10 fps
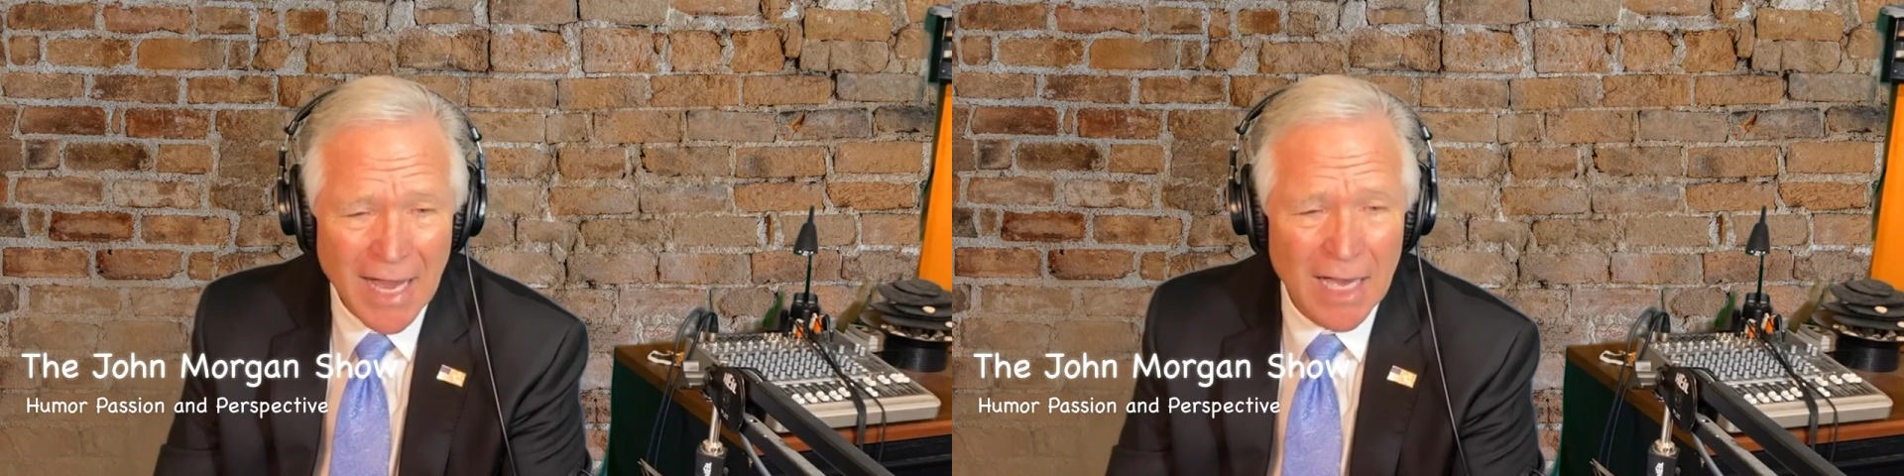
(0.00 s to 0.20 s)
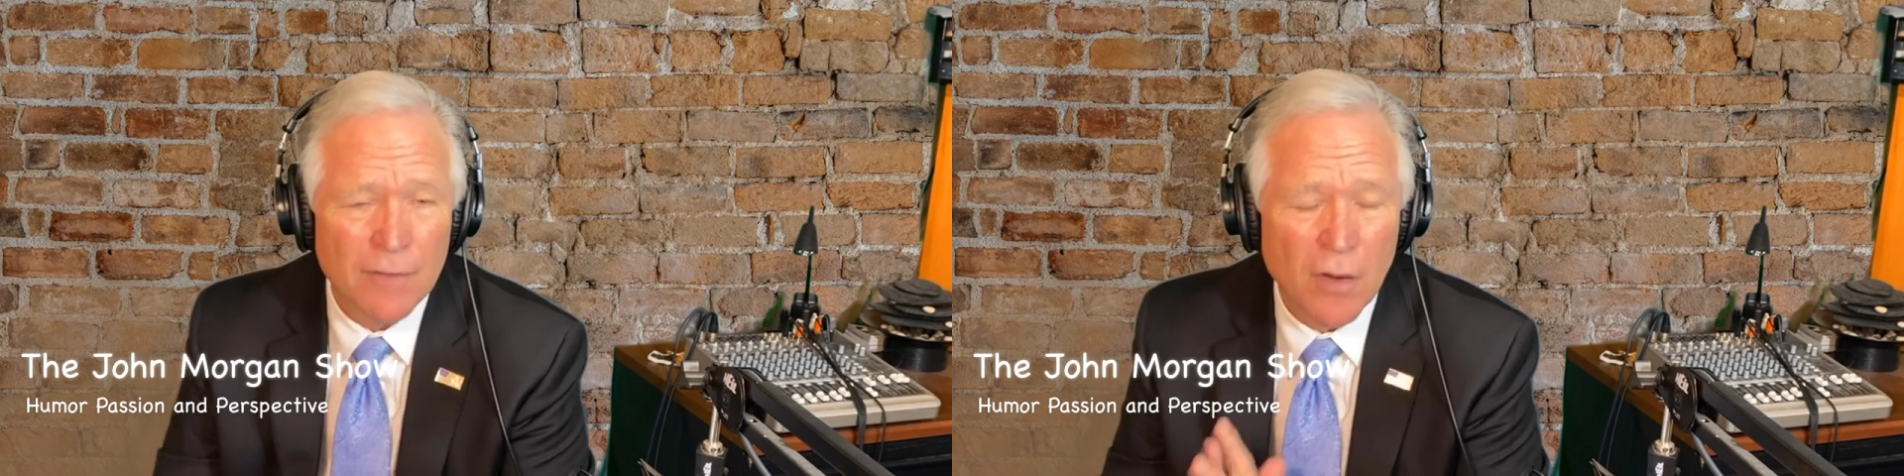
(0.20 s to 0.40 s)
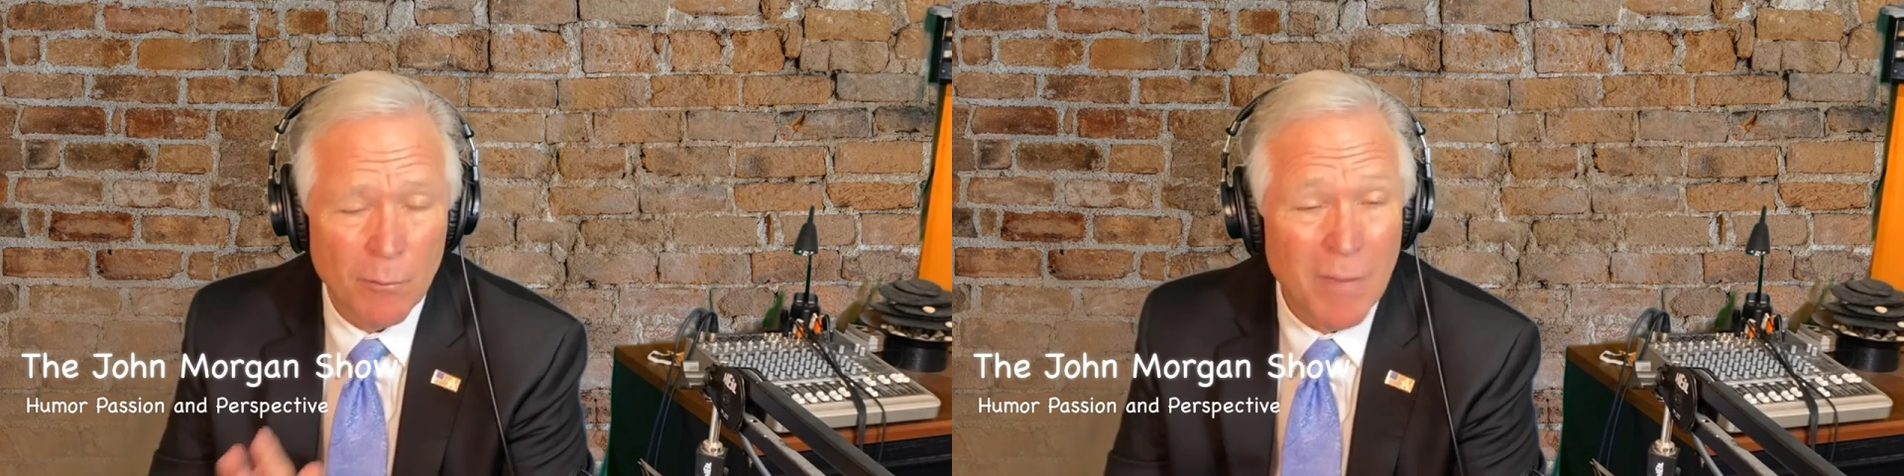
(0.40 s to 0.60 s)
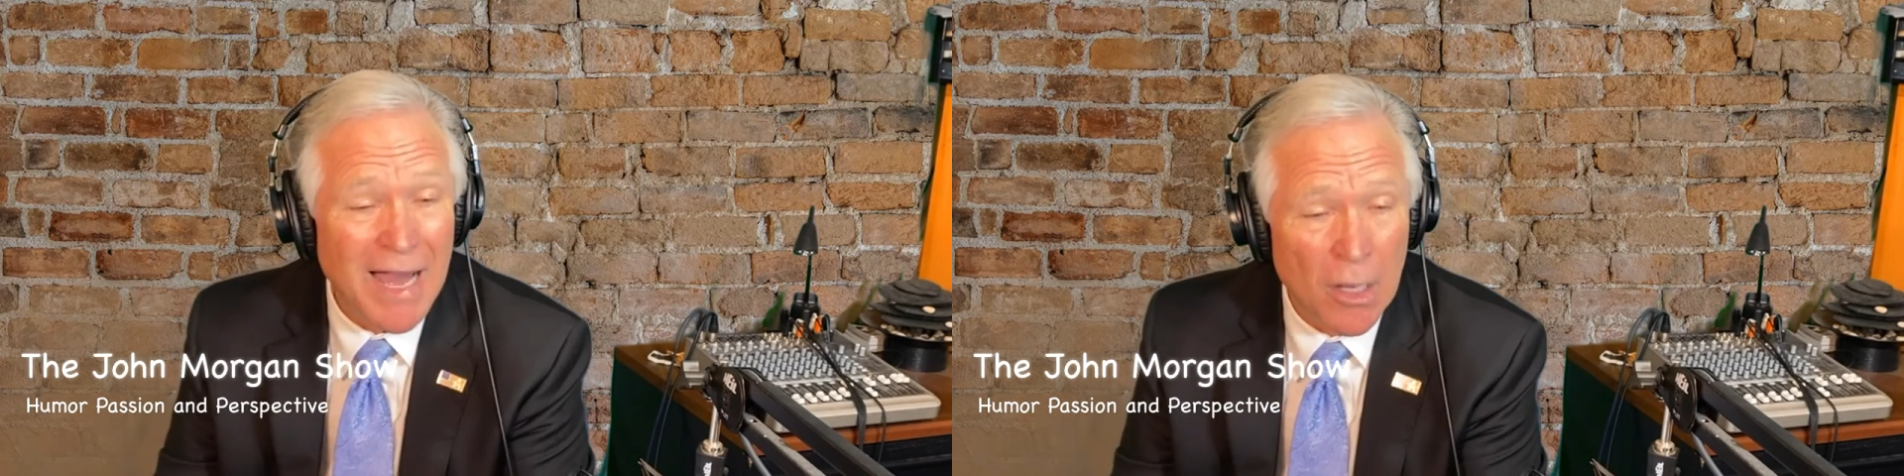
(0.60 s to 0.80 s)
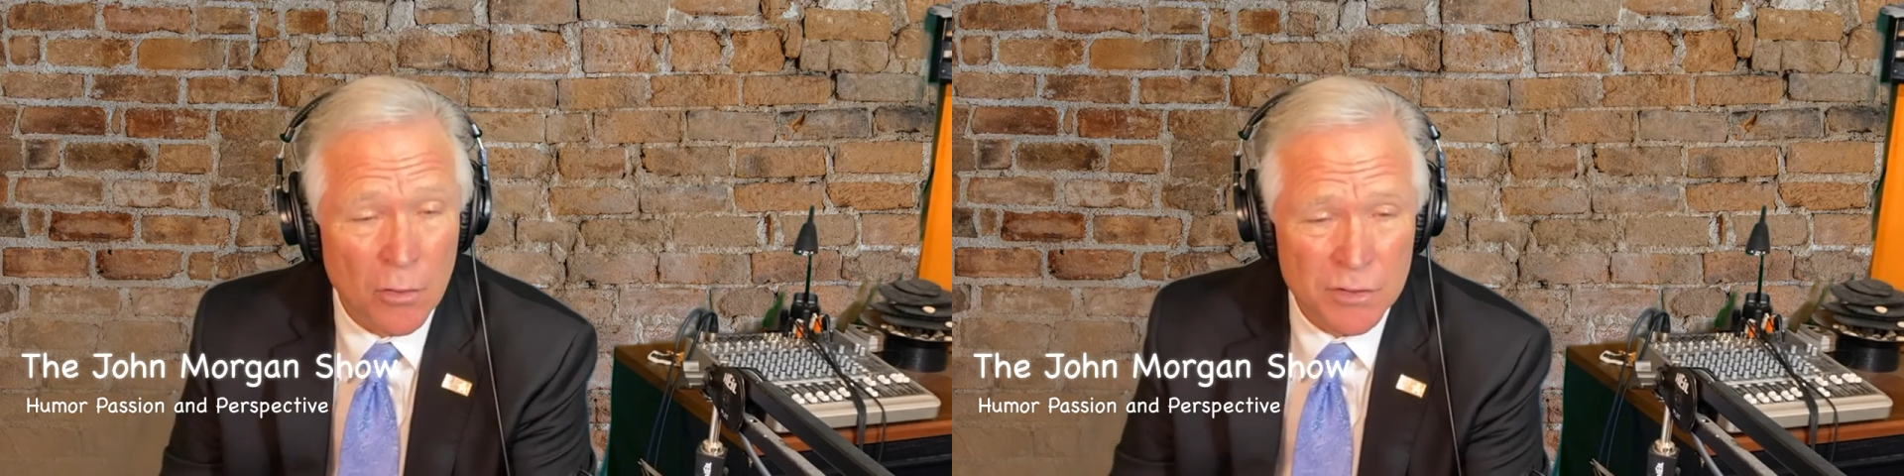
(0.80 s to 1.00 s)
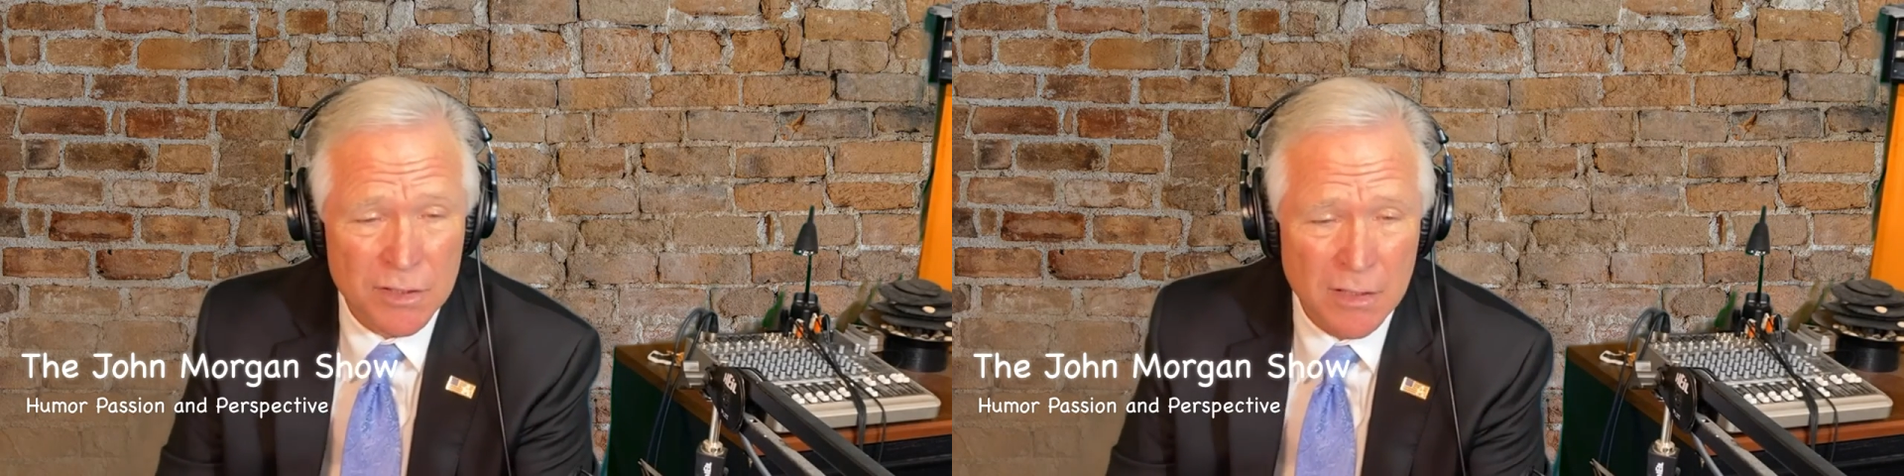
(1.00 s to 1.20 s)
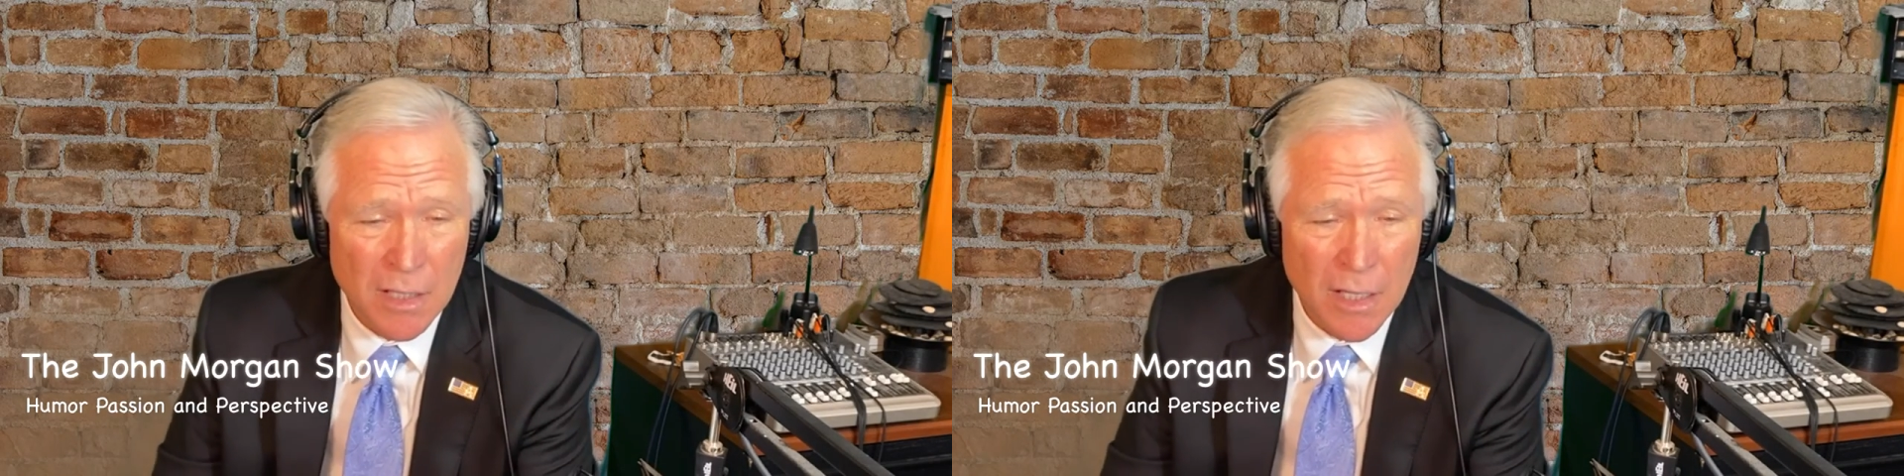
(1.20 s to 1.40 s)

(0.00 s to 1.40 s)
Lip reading: out of our mouths